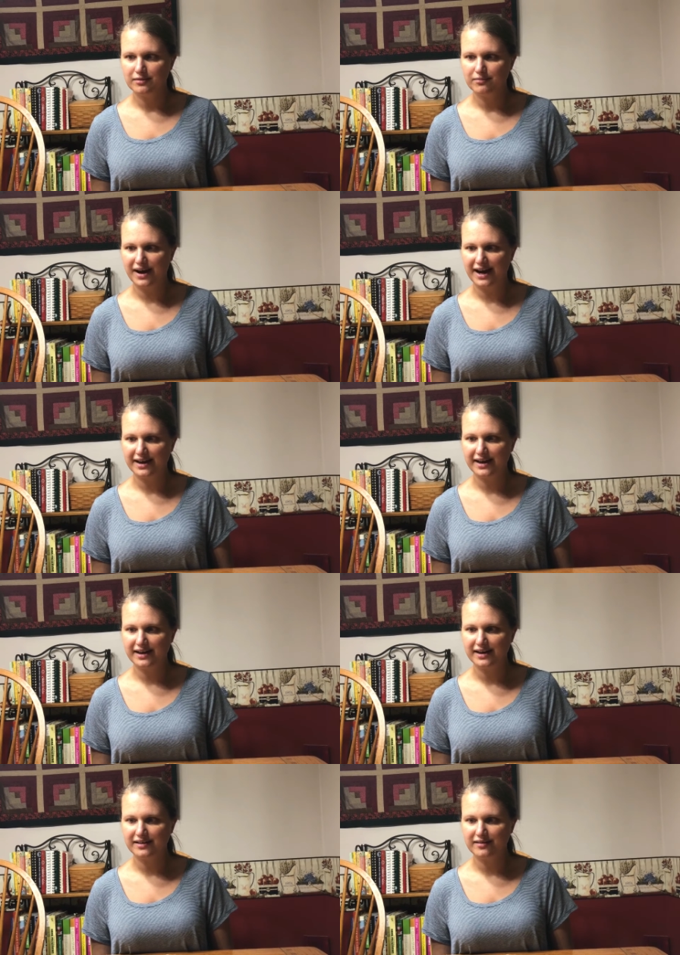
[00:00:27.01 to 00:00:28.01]
packing
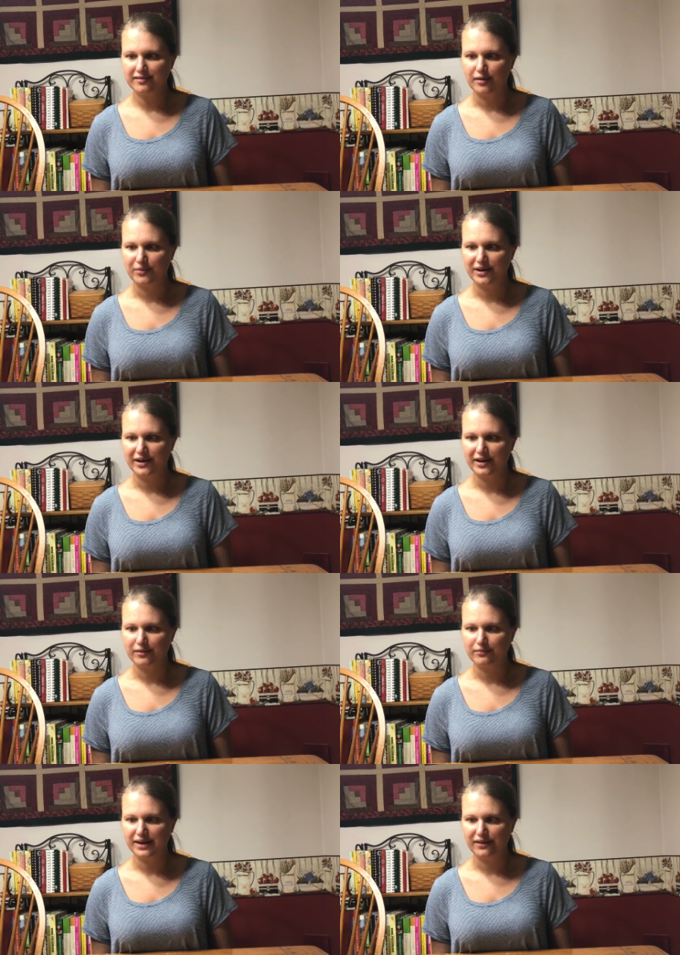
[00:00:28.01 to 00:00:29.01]
and
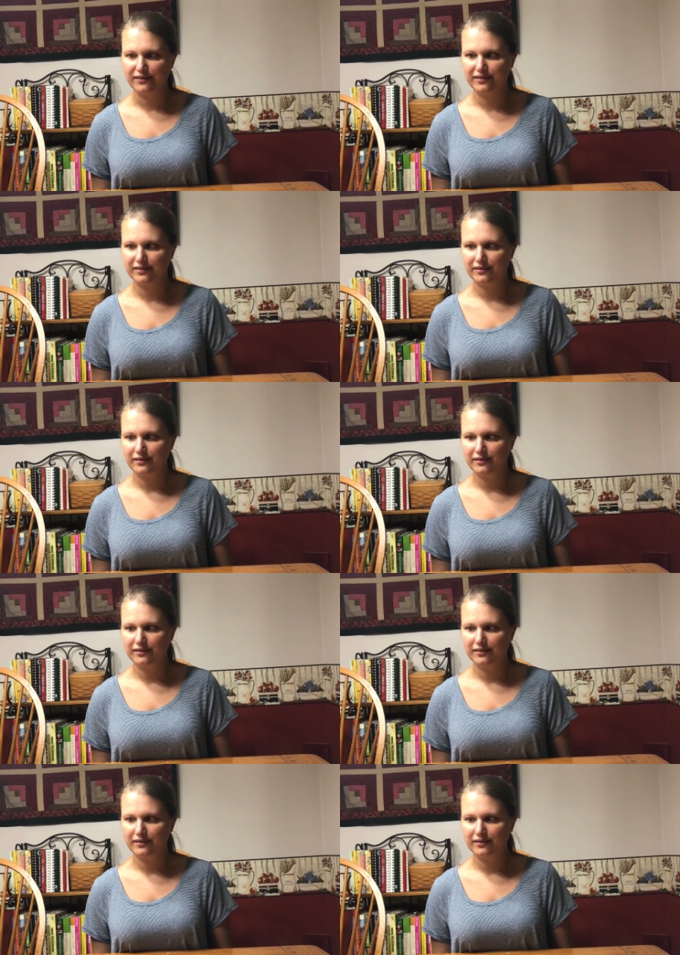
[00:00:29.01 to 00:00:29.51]
distributing meals